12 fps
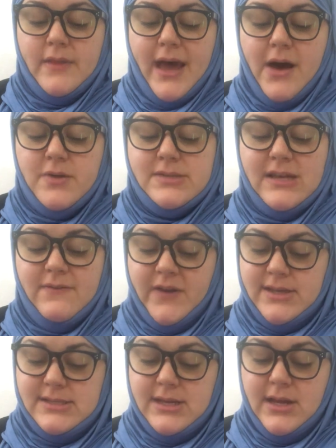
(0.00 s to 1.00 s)
the house, he
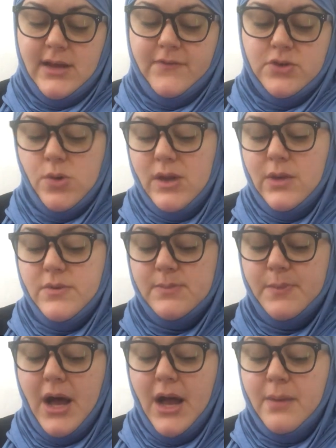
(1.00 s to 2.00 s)
fixed it. If a toilet was
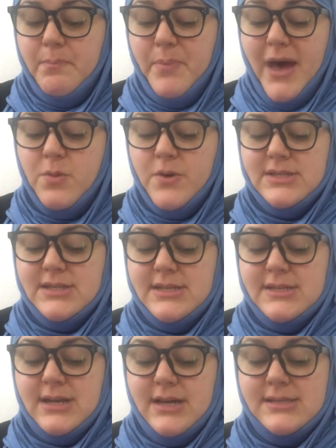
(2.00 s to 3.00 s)
blocked, Ben wasn't
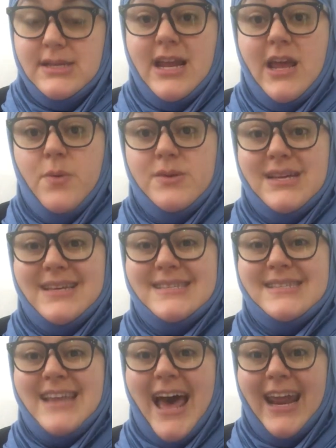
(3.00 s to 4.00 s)
disgusted, he was
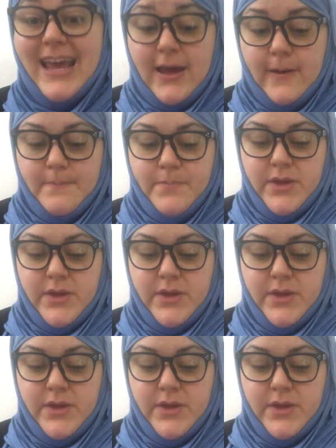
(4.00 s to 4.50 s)
ecstatic.